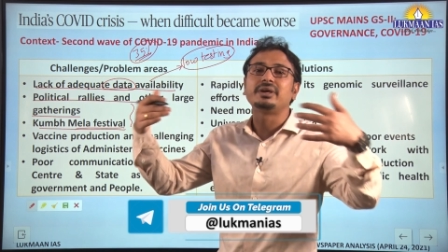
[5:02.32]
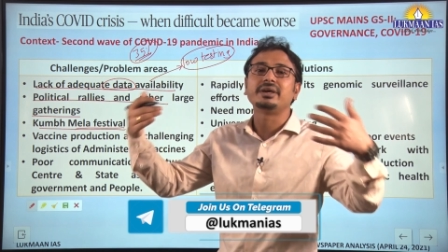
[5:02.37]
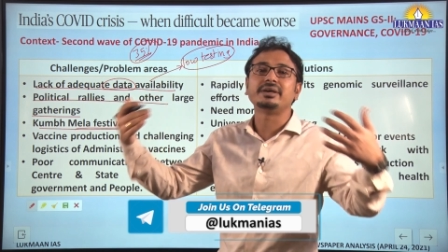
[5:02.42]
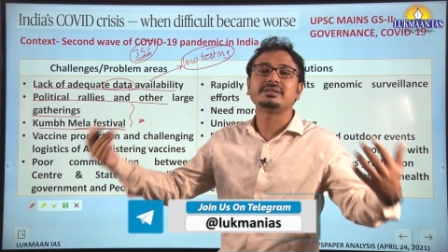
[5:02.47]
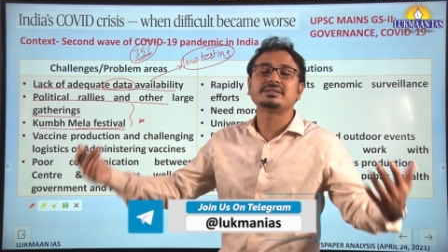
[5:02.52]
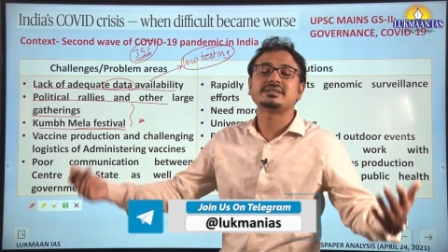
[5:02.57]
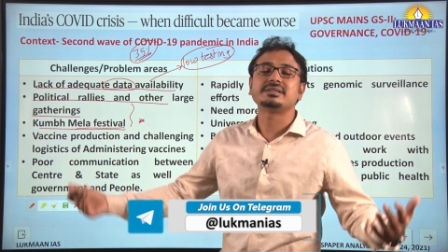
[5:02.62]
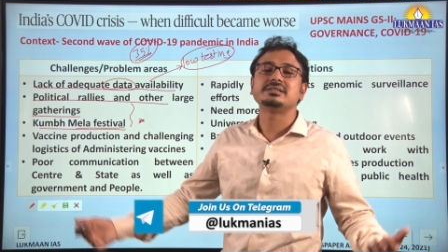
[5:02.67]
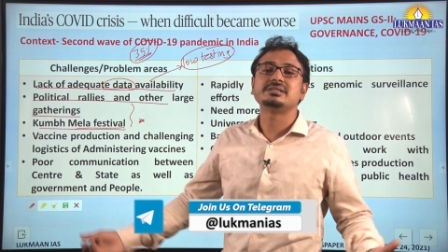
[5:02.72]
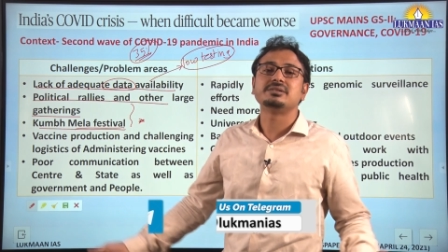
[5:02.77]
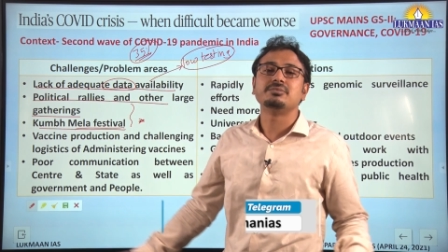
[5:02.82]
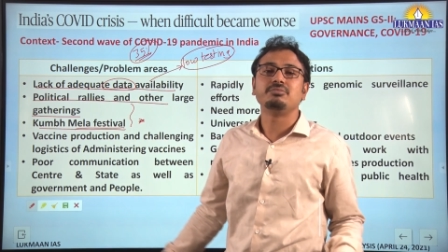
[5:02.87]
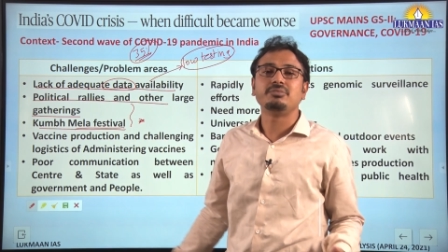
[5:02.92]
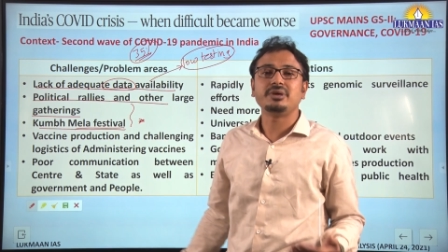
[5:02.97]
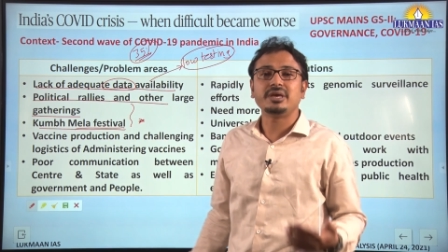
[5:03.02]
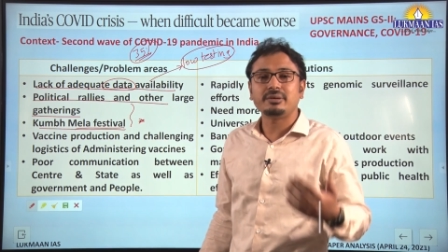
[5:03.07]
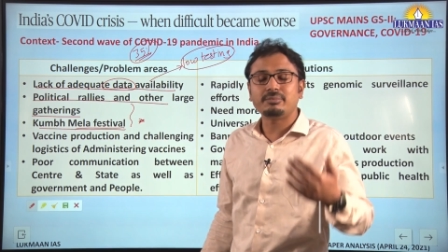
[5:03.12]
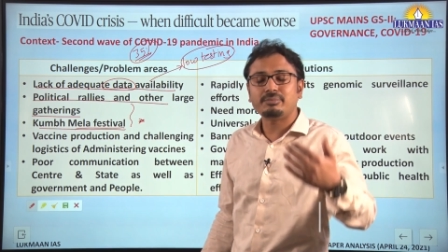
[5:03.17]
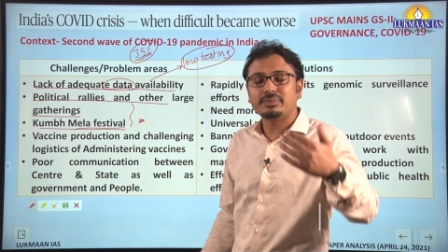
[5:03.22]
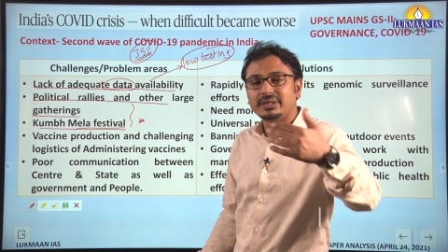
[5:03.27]
cases
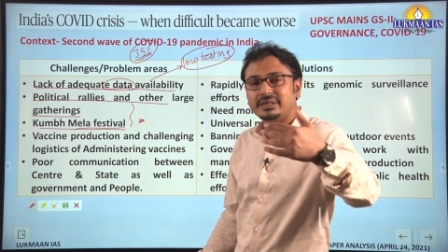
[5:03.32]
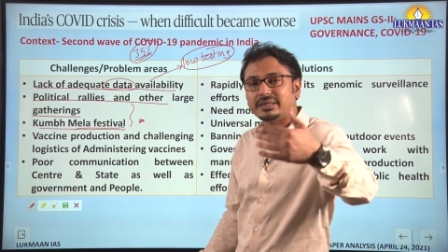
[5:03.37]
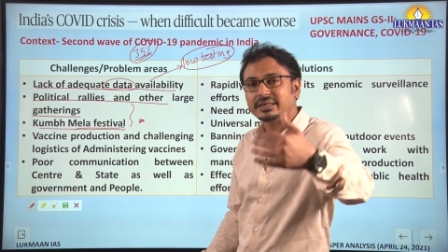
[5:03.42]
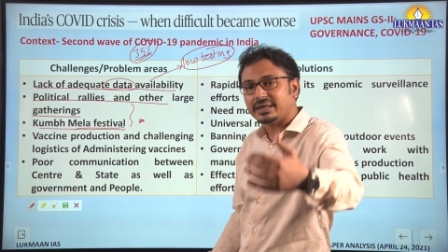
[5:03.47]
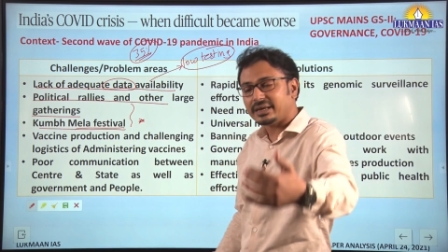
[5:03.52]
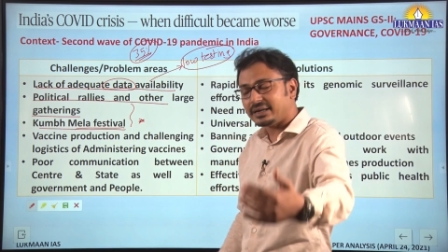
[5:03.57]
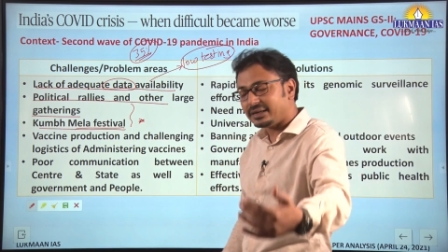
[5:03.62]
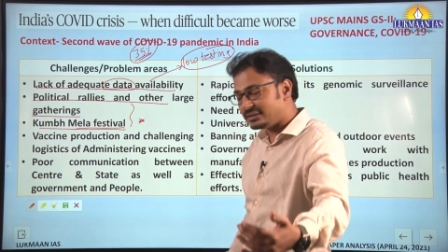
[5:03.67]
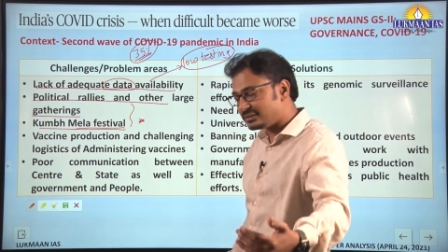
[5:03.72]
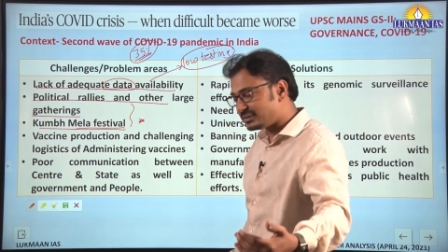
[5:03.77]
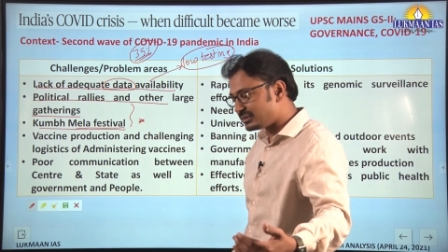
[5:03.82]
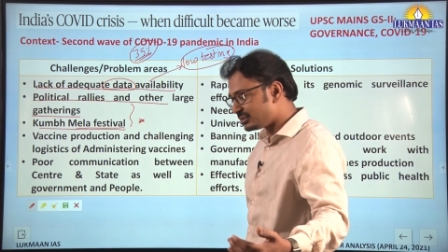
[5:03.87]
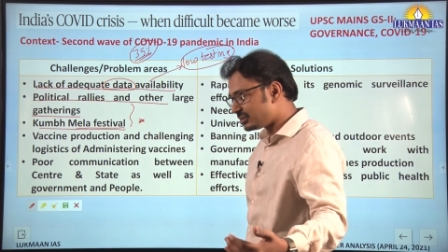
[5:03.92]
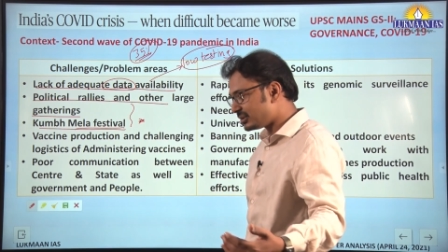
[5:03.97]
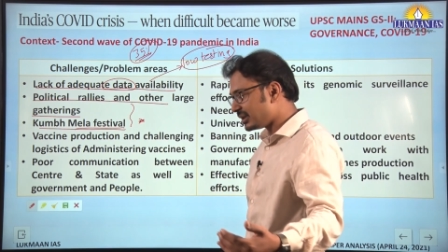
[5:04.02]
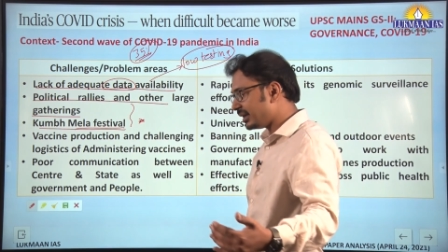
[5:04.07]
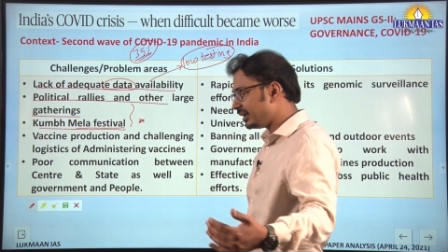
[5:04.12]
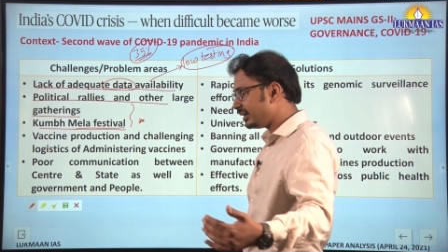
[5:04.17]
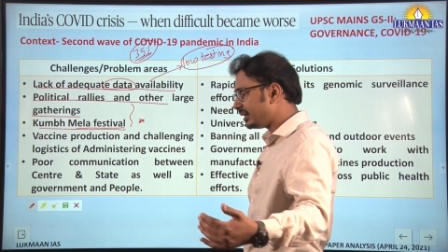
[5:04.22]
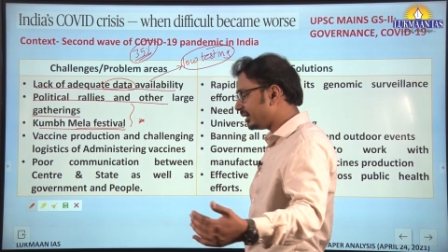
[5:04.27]
may be there in
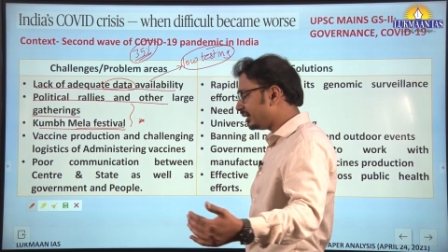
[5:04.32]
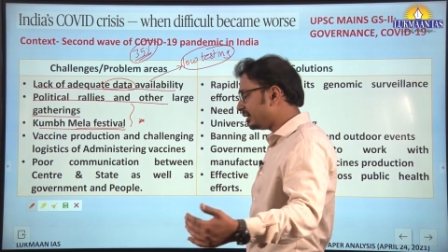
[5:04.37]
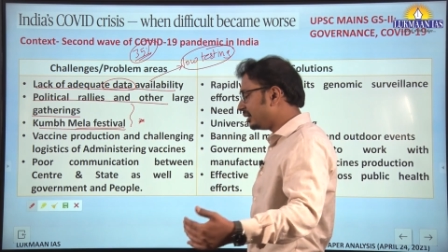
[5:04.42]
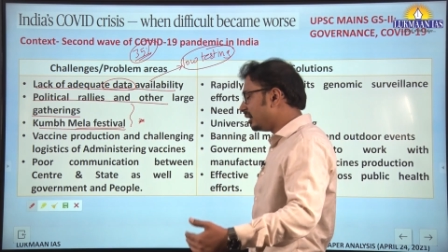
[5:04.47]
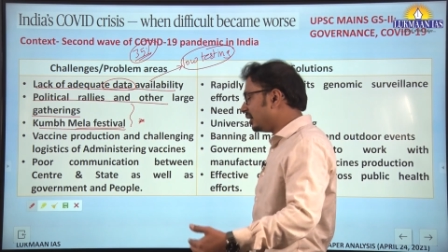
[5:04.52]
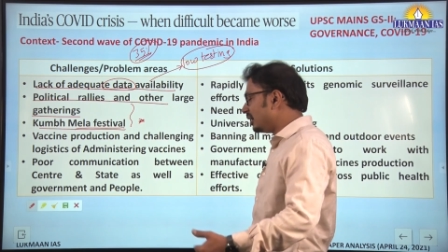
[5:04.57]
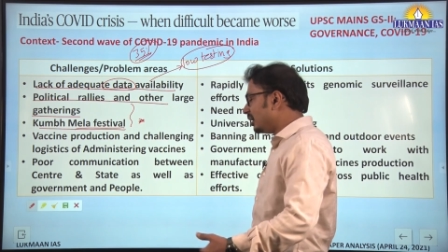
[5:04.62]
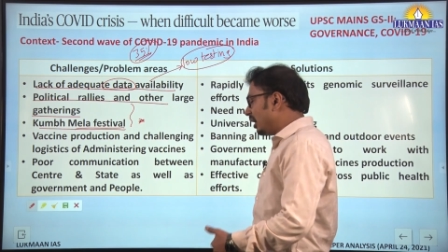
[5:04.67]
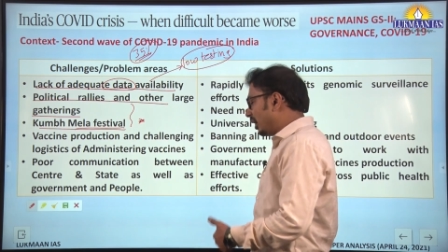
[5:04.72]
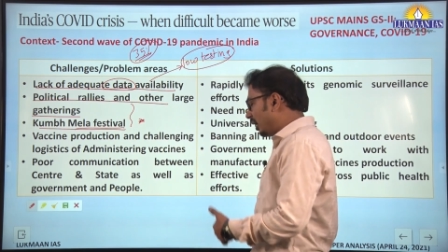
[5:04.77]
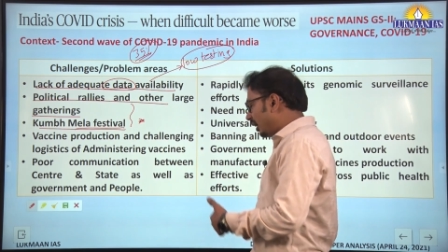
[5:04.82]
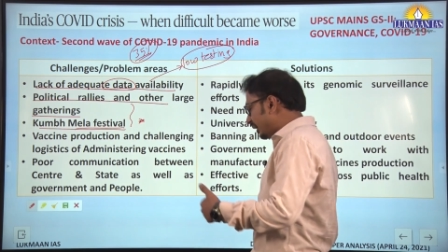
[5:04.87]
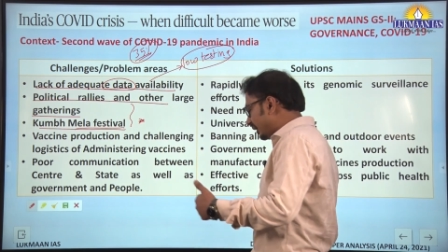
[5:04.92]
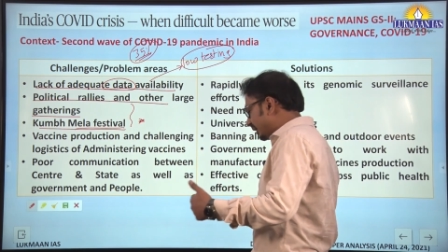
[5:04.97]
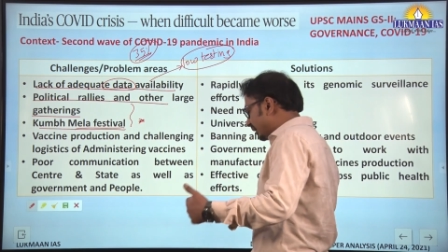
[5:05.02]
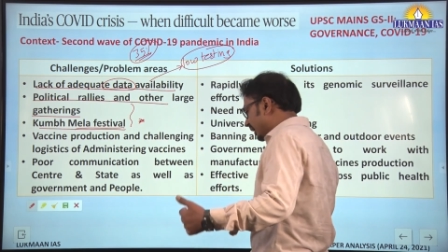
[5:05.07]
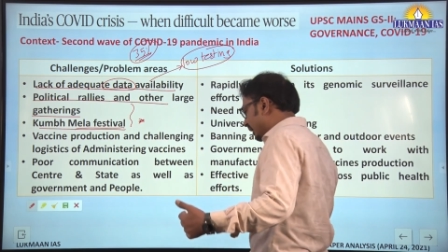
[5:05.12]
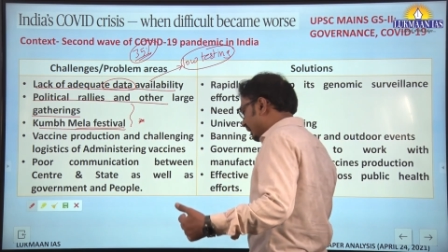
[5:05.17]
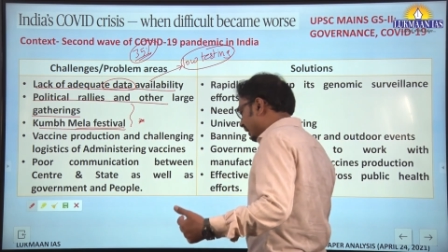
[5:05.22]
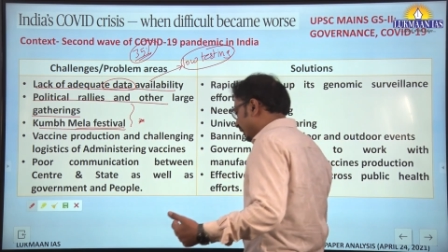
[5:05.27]
society or
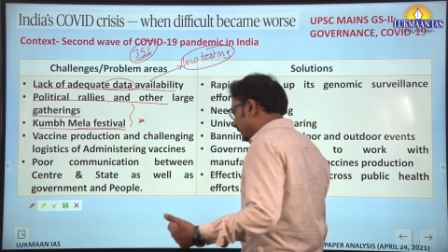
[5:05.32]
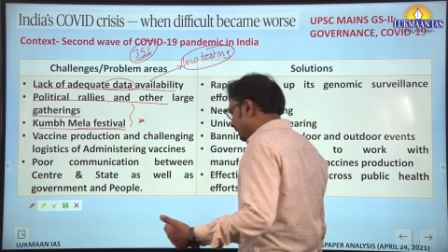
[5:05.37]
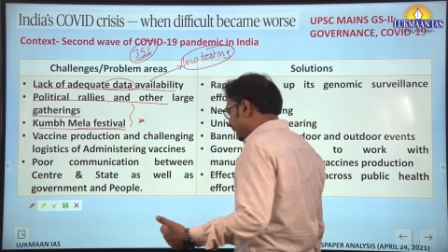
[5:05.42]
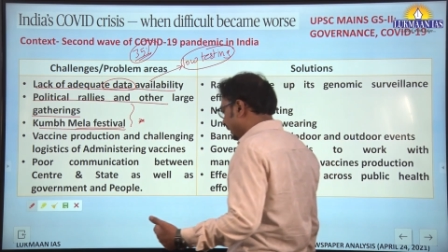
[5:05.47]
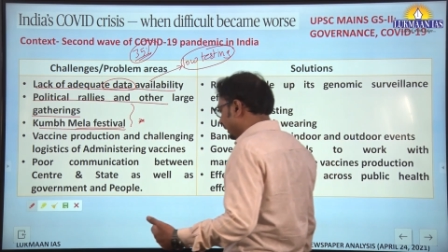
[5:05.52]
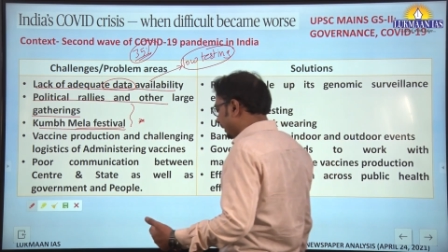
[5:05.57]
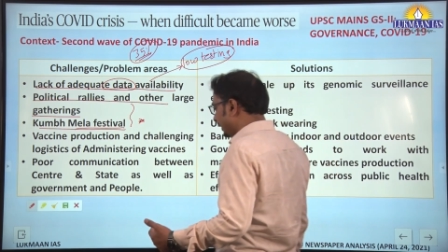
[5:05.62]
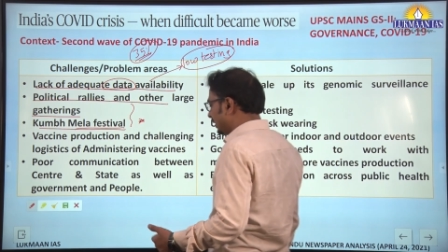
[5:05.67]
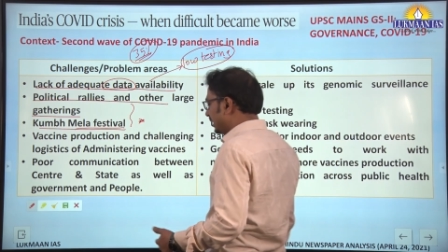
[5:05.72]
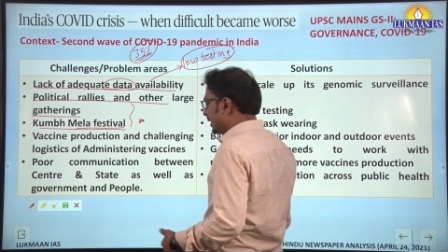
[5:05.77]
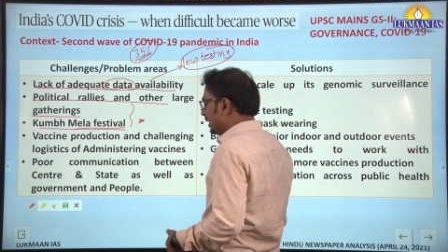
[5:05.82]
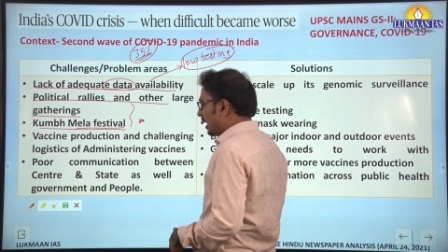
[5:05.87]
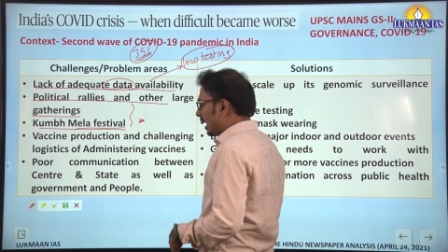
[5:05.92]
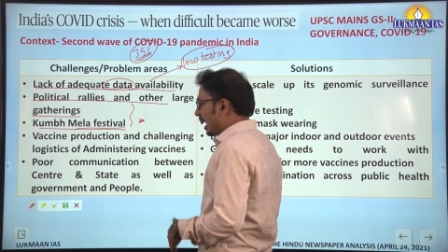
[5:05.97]
in the country,